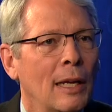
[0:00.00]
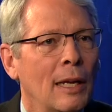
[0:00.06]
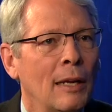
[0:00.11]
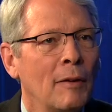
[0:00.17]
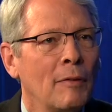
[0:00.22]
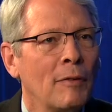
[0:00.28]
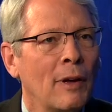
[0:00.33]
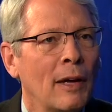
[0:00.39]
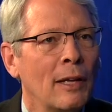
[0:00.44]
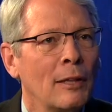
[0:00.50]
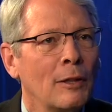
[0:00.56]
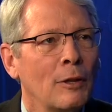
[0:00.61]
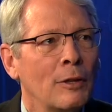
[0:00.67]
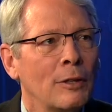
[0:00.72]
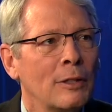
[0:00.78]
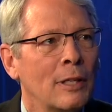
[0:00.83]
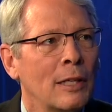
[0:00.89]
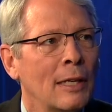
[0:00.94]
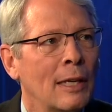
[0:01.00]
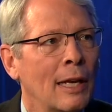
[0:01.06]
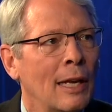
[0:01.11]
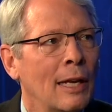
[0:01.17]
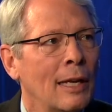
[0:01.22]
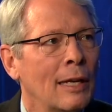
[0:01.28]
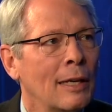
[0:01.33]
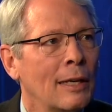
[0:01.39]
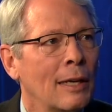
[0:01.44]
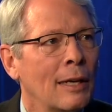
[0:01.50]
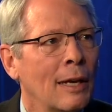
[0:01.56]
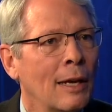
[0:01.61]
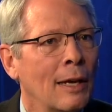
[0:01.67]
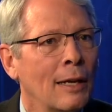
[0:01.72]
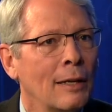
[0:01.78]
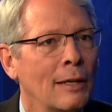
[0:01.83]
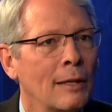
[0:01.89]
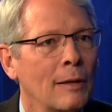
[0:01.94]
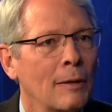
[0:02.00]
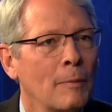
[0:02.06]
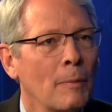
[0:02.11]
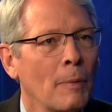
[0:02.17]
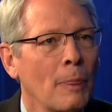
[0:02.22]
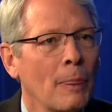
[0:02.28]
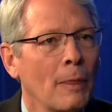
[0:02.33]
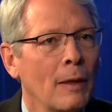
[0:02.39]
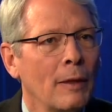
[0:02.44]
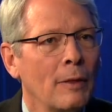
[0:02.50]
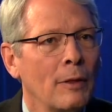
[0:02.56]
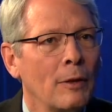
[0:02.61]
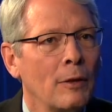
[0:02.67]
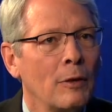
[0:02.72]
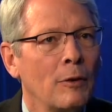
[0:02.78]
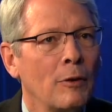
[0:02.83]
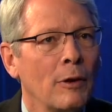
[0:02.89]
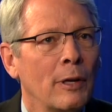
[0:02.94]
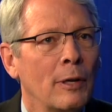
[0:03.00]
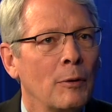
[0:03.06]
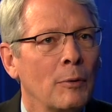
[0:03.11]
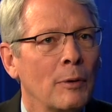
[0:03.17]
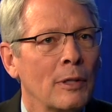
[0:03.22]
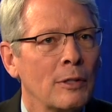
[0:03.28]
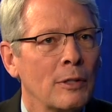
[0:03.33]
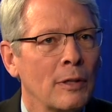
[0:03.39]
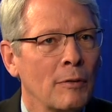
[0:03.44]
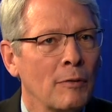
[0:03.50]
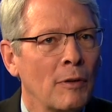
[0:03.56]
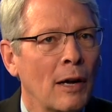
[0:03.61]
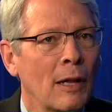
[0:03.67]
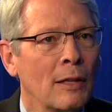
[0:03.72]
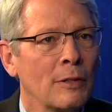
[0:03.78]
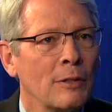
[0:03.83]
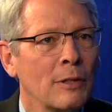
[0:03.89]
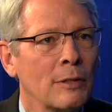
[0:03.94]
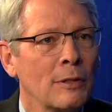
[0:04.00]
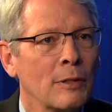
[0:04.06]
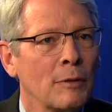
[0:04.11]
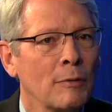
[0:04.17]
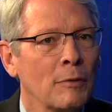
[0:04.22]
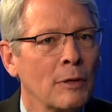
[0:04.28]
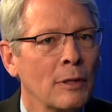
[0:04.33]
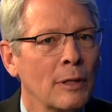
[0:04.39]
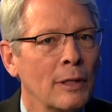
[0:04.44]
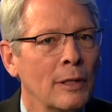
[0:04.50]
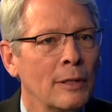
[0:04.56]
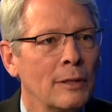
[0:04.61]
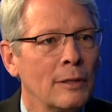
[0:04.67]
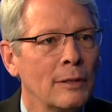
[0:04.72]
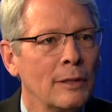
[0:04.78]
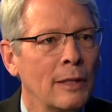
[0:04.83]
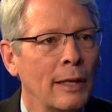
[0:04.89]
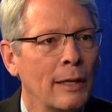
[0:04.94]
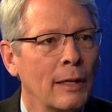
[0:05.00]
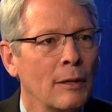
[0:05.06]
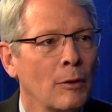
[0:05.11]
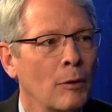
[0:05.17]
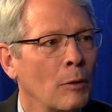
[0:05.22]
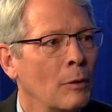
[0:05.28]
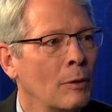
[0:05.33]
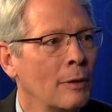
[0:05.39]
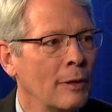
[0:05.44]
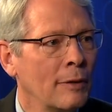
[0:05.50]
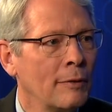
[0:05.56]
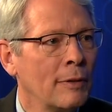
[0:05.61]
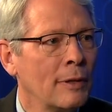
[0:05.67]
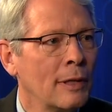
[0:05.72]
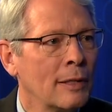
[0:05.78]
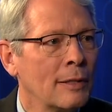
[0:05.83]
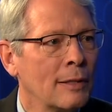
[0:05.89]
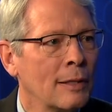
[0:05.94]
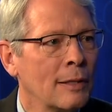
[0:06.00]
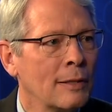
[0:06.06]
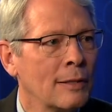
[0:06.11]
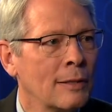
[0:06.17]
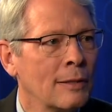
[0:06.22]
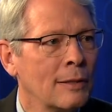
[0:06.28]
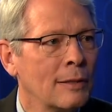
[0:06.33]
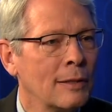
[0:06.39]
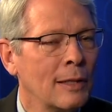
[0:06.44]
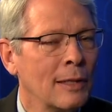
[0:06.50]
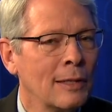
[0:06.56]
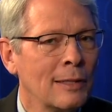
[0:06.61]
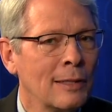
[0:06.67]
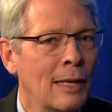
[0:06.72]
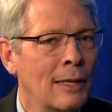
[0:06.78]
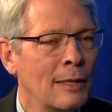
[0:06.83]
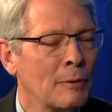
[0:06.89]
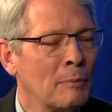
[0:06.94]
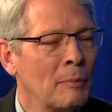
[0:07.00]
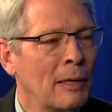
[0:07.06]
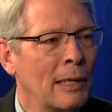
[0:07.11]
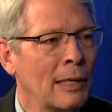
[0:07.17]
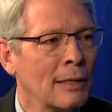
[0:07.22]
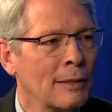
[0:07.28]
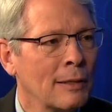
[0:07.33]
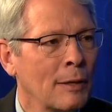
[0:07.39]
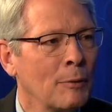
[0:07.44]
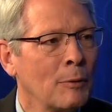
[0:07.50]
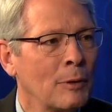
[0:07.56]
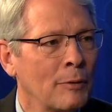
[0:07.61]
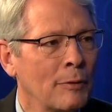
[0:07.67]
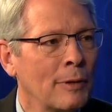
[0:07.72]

If I look to date at the degree to which nephrologists have really taken hold of this, it's not as many as I would have